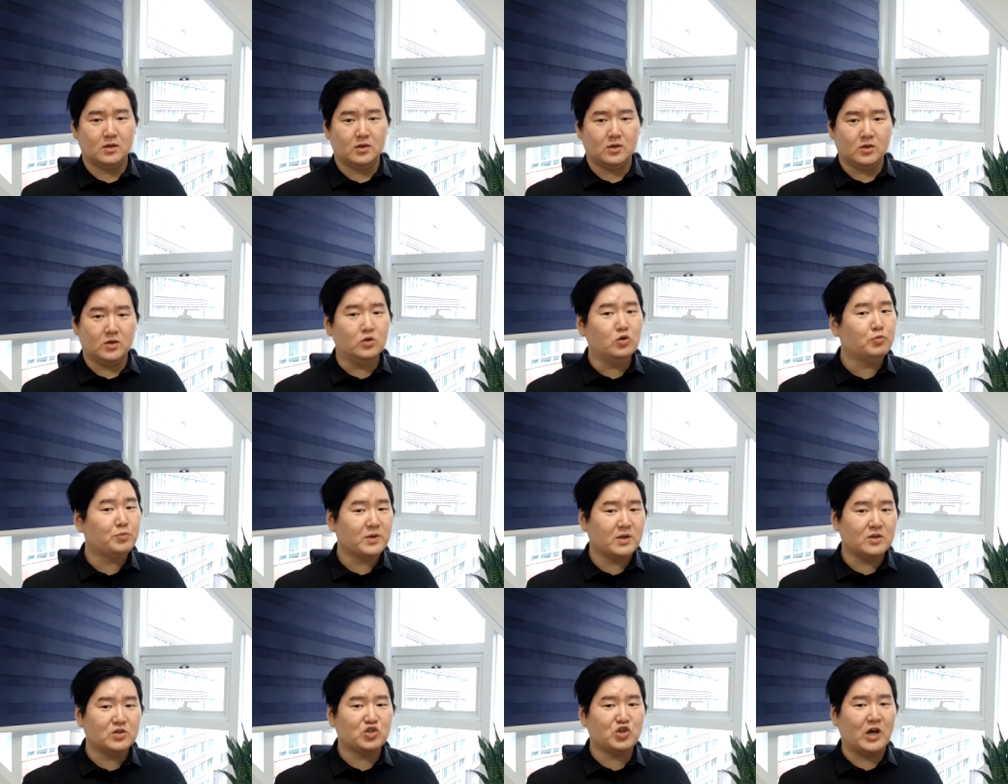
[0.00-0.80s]
It'll be
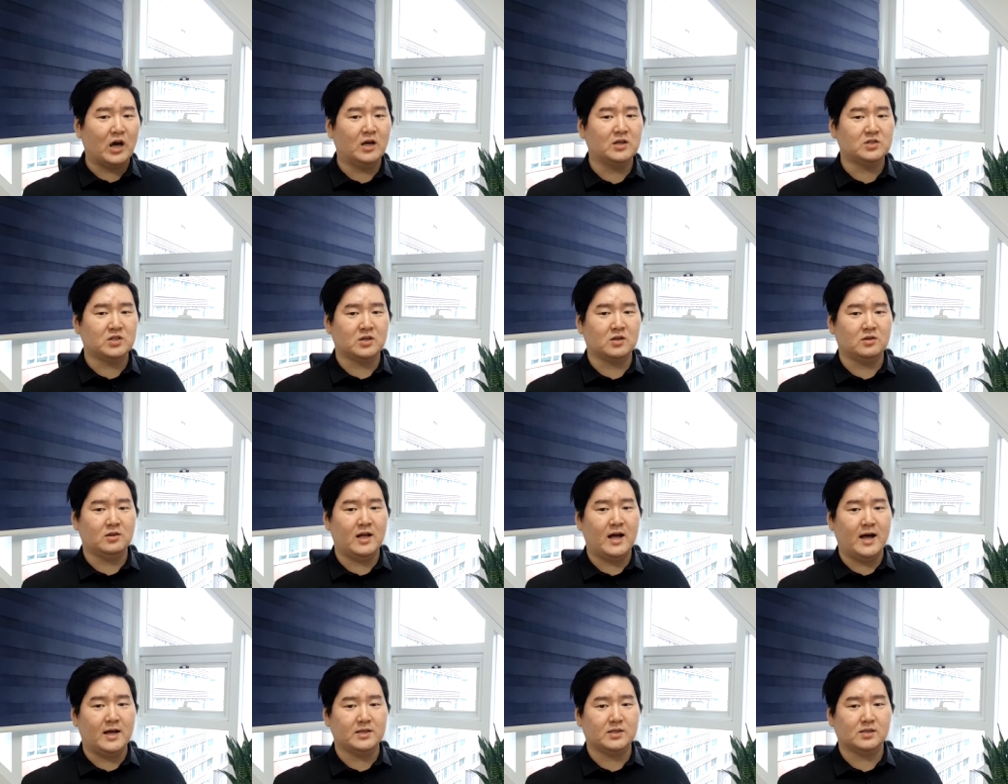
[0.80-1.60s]
a challenging
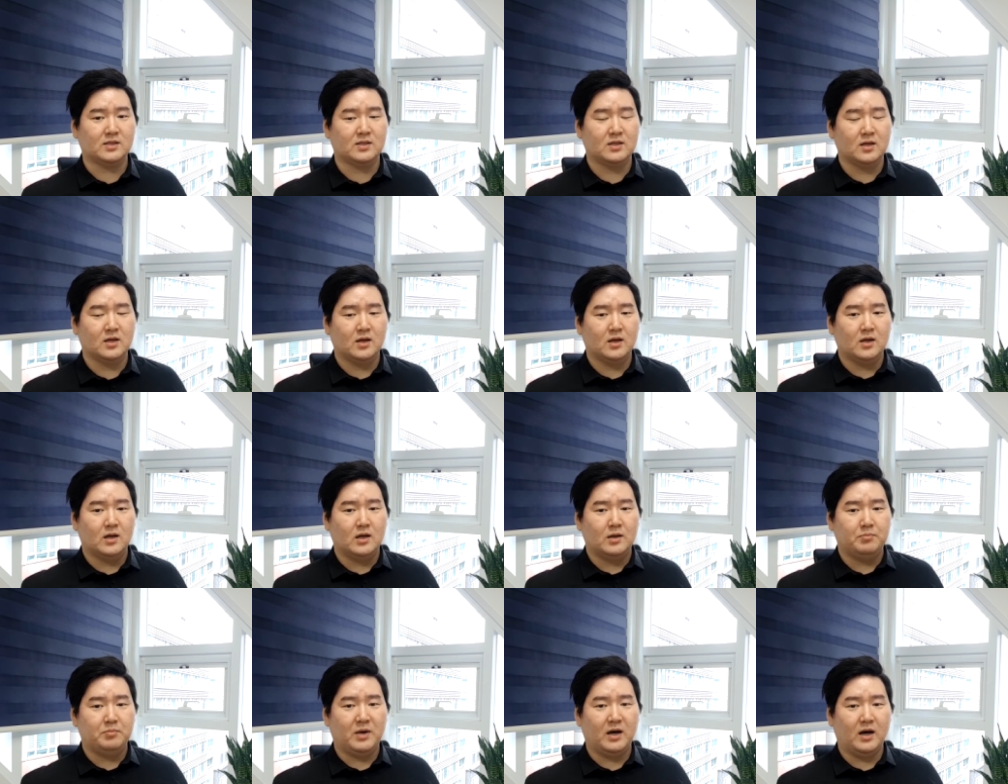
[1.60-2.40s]
class,
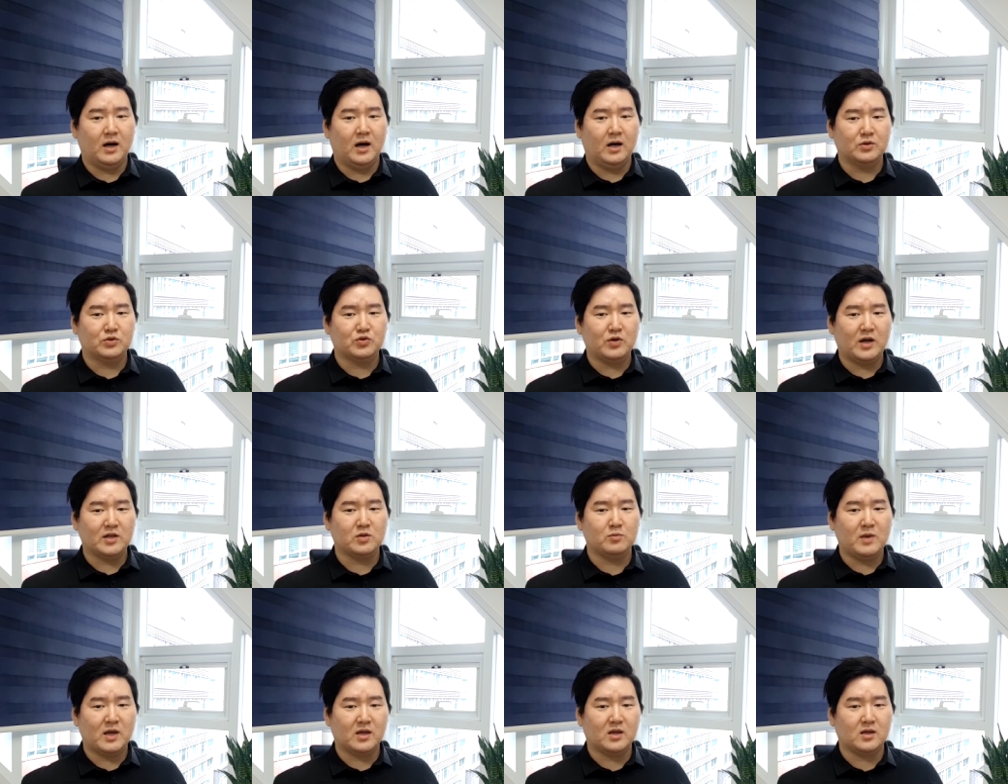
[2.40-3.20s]
but I'll try to
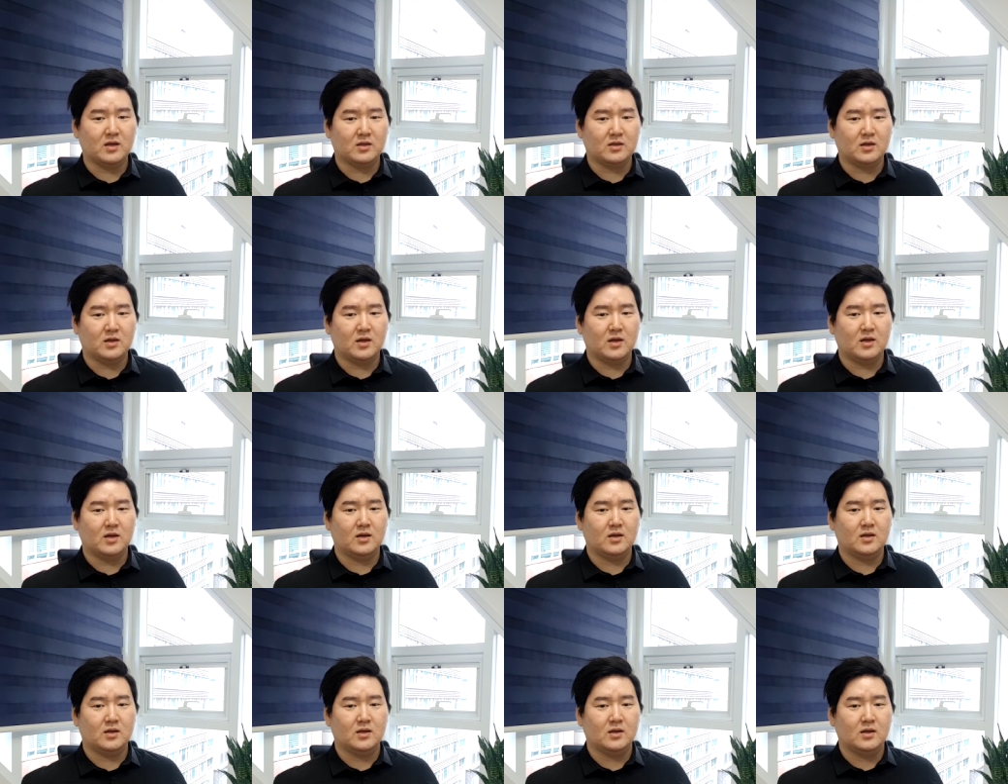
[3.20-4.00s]
make it
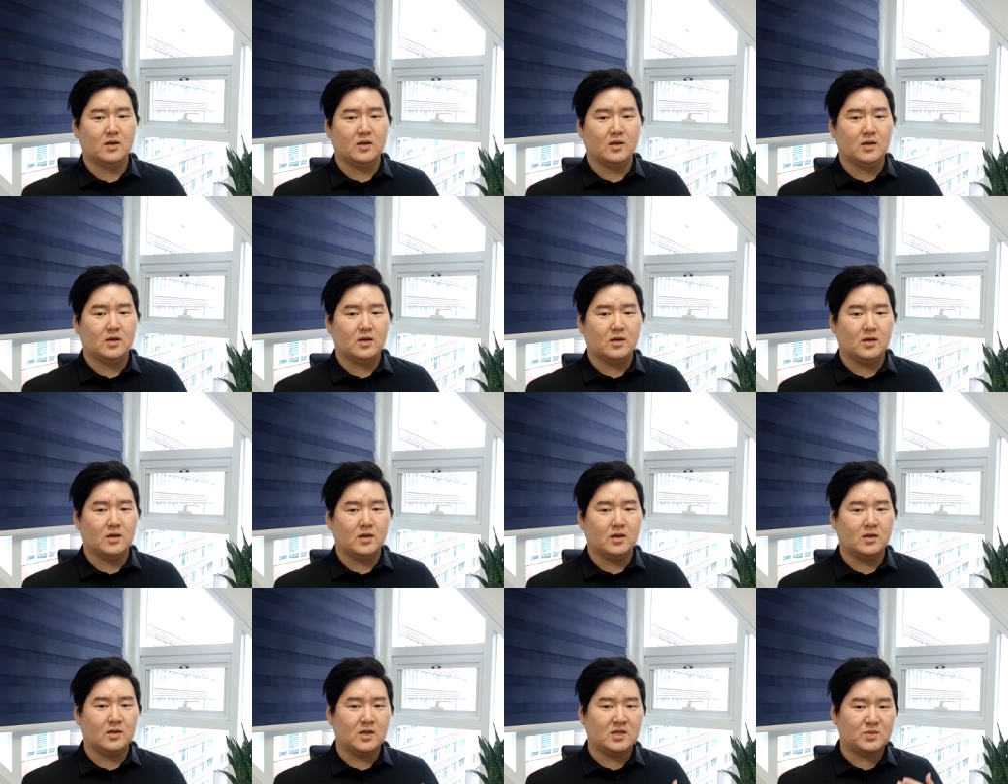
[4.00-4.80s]

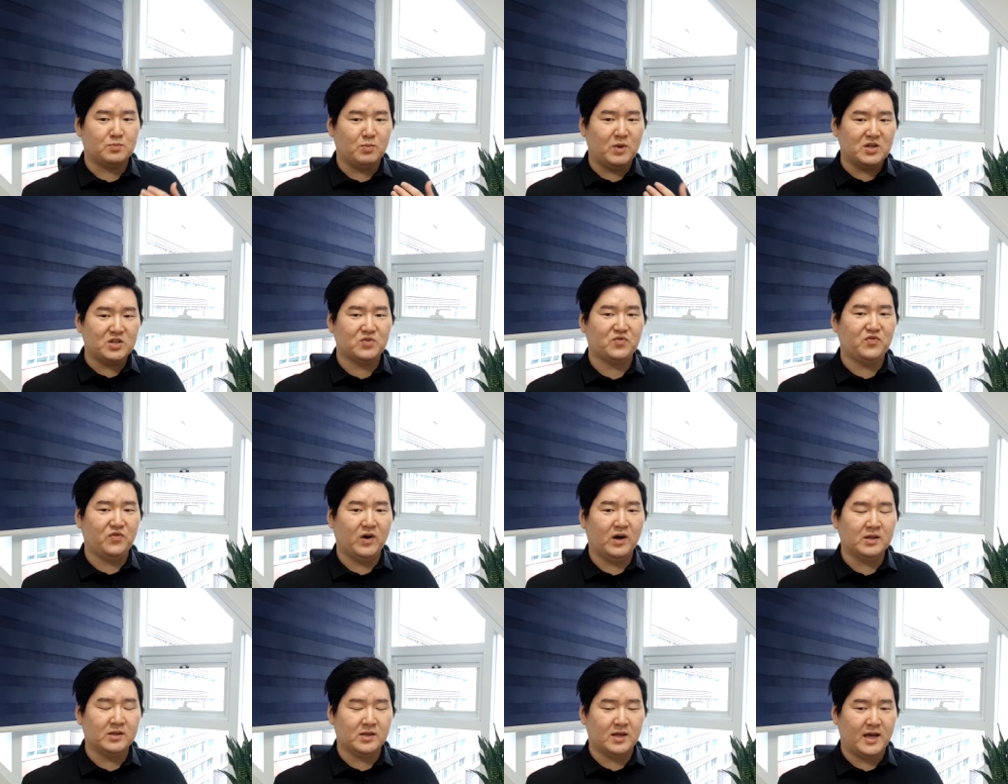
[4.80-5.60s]
in as much
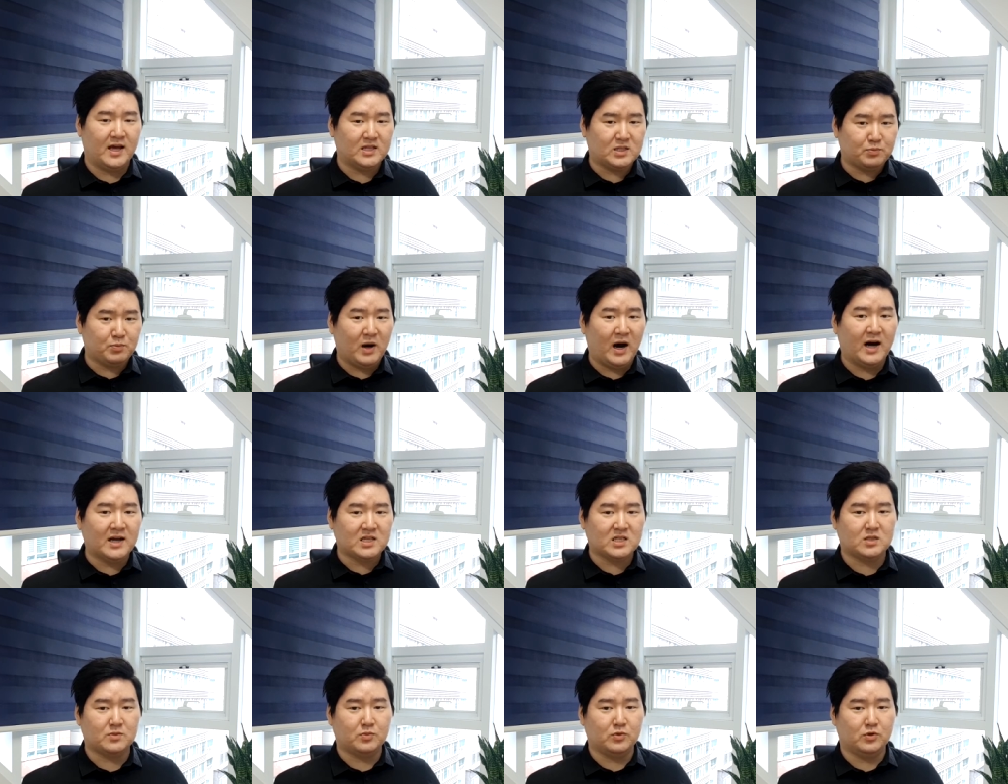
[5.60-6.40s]
fun as
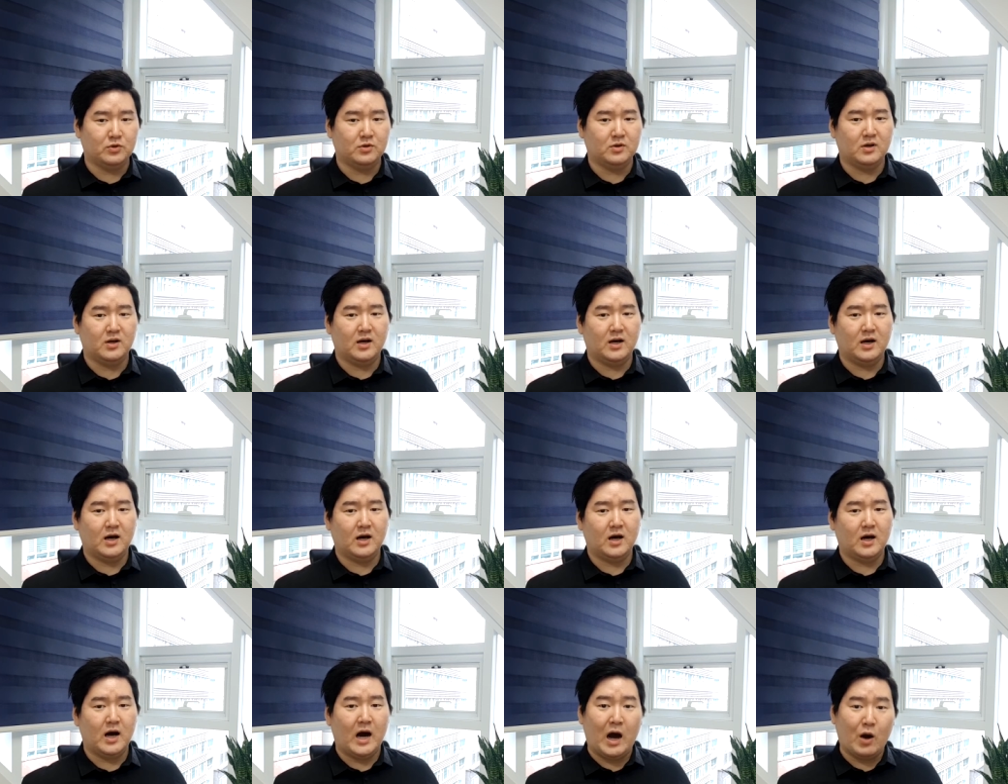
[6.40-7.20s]
possible.
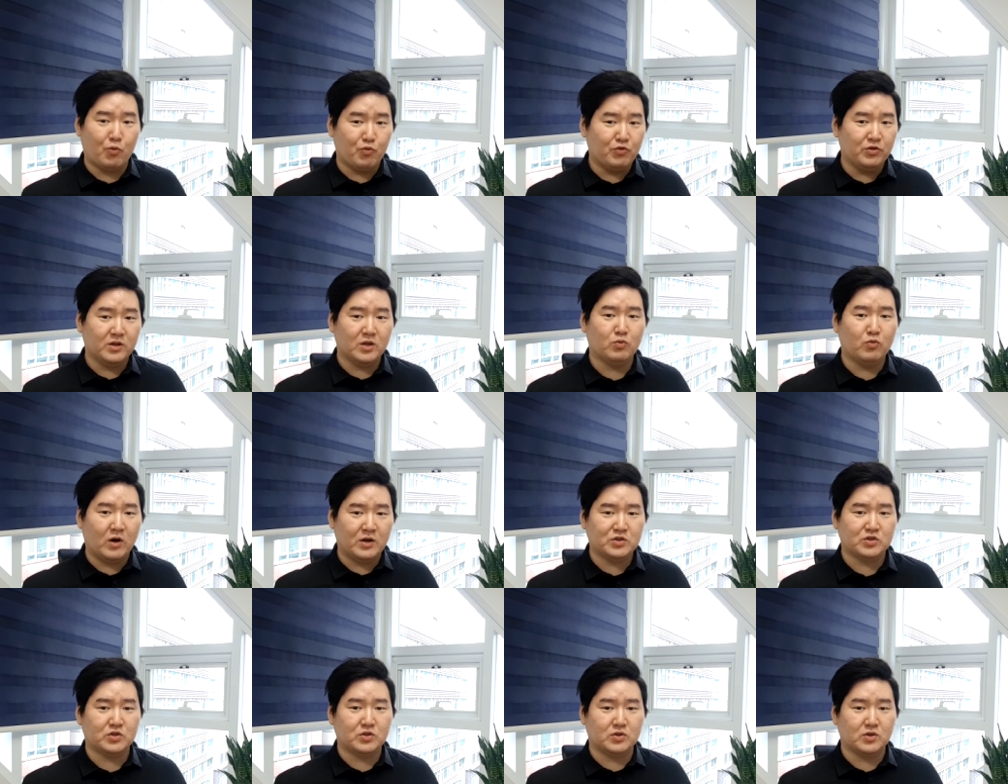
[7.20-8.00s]
I really want
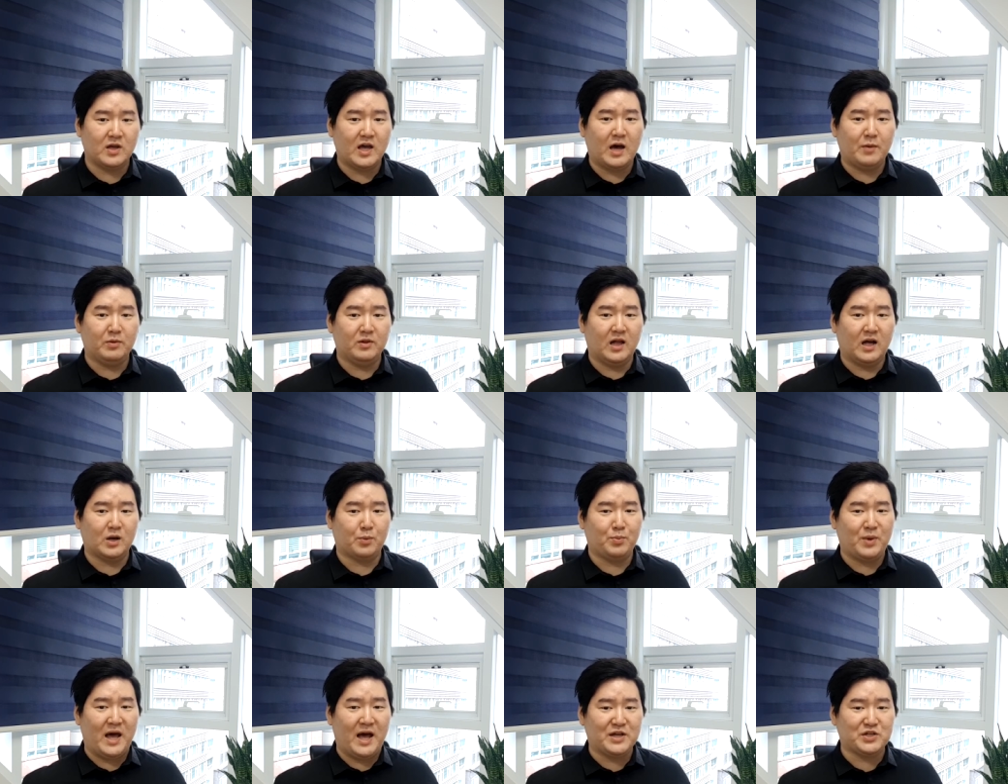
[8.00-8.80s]
you to have a lot of
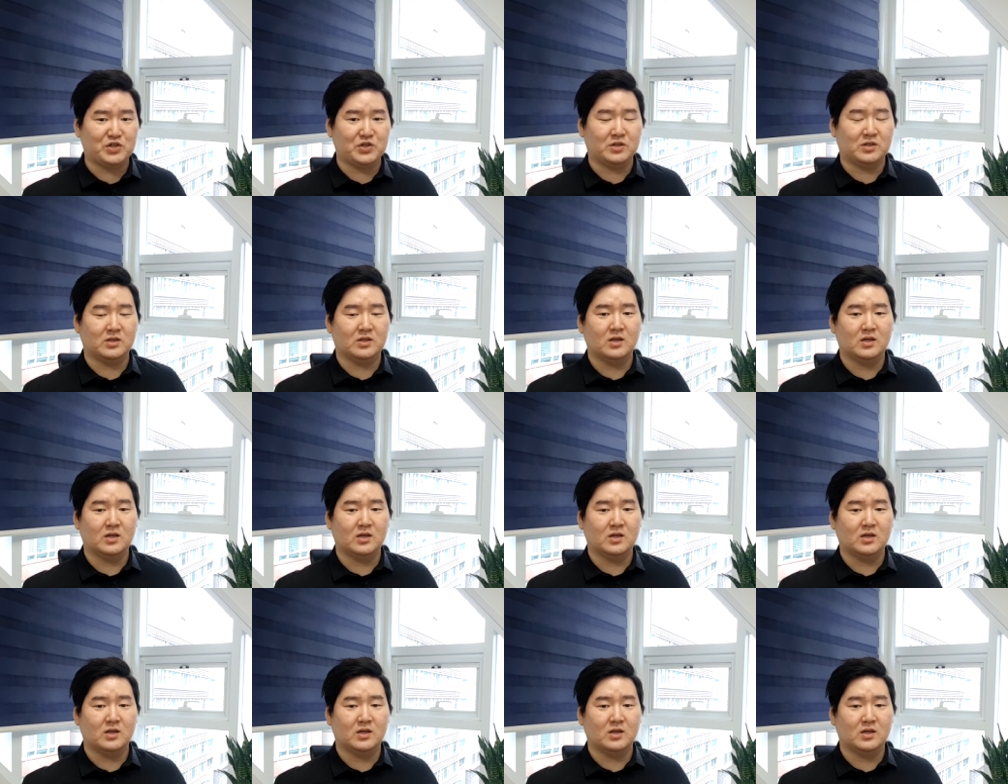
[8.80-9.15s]
passion.